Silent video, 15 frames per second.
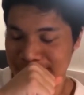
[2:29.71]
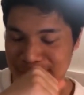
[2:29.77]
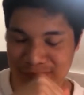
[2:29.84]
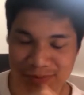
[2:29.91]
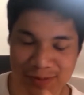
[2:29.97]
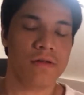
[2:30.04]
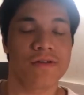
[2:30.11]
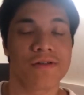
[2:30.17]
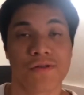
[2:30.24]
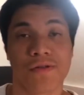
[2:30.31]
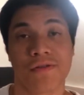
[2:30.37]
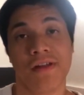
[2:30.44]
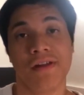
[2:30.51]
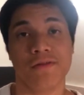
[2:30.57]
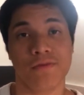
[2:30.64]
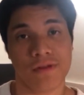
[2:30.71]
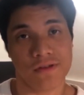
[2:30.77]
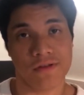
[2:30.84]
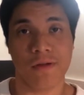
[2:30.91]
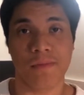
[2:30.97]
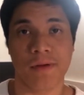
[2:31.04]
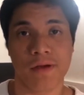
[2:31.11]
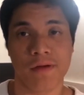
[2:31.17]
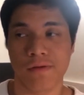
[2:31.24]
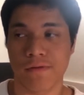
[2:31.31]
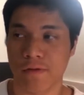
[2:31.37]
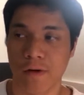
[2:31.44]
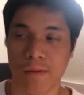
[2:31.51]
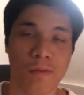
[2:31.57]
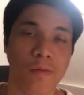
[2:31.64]
Sorry. So that is what's stopping you
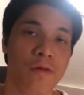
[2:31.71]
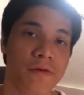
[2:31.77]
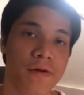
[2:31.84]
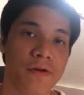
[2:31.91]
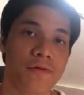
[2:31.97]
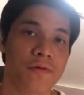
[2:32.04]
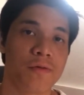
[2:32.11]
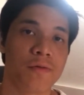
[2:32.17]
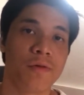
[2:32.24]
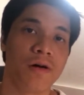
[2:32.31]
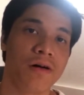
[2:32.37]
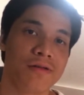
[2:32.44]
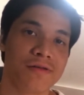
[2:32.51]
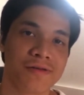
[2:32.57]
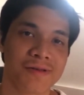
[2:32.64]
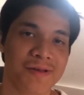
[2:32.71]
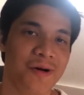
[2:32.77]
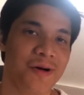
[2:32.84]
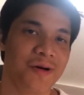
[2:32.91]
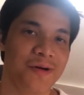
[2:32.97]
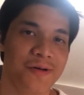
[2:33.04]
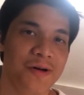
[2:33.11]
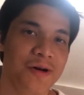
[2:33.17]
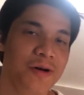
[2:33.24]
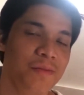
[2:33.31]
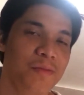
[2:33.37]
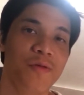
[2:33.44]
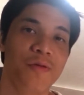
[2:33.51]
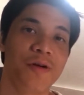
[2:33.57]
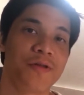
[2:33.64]
from moving through walls or
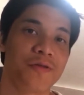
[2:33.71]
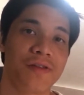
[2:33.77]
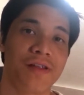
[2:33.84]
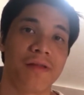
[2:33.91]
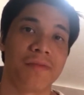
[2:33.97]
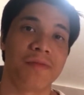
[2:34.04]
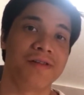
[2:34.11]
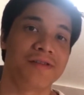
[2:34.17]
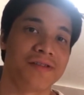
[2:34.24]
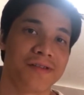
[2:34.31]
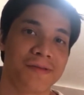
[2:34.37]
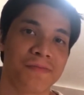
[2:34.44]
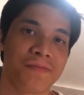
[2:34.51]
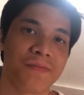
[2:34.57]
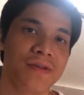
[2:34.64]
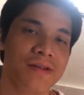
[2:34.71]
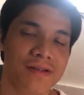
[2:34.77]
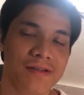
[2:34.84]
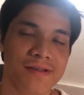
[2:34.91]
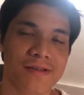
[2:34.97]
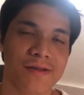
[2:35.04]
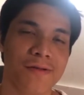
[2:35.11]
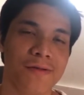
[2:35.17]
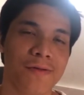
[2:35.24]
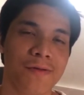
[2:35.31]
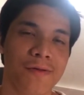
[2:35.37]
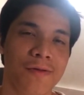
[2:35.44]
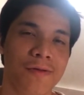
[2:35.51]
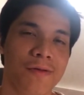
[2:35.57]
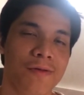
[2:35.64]
moving through another person. So
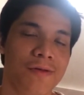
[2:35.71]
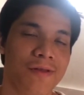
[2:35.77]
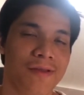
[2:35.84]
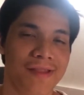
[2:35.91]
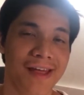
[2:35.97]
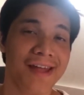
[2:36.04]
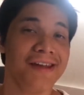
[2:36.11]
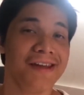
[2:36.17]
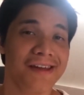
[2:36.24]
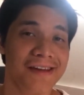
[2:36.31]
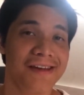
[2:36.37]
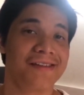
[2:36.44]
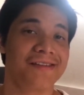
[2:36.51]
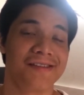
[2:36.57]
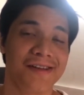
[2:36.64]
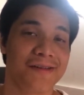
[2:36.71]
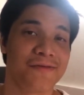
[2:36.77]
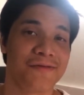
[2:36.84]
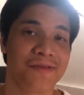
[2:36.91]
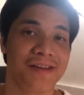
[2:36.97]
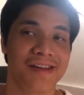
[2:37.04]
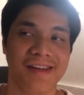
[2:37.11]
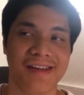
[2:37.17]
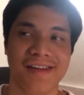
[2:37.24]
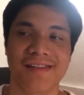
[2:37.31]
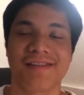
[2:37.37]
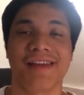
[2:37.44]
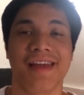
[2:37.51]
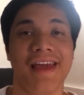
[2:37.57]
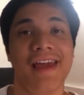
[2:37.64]
that in itself
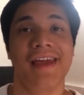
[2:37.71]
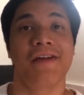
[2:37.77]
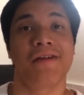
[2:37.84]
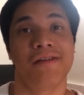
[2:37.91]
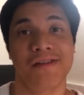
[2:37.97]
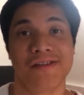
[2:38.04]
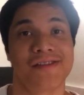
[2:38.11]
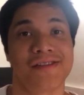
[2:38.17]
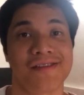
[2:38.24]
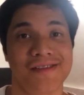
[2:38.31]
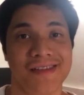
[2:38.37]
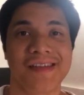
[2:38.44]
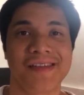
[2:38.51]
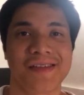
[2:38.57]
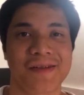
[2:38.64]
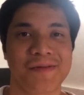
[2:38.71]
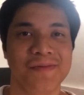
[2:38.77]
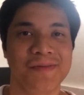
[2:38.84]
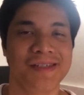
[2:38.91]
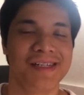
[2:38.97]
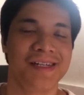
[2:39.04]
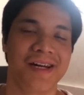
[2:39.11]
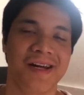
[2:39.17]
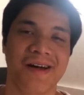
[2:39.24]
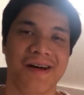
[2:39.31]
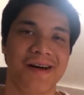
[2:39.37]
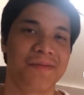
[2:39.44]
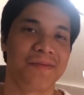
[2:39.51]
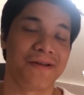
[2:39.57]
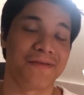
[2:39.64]
is a collision system,
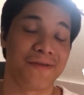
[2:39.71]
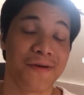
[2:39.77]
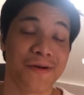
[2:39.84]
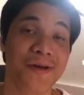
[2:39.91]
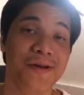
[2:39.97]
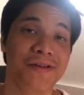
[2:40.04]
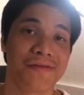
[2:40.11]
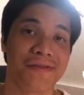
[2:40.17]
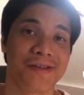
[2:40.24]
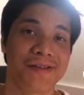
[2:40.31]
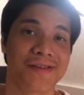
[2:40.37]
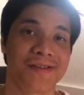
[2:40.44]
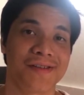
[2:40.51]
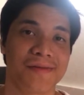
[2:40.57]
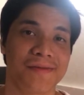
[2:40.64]
but for a universe.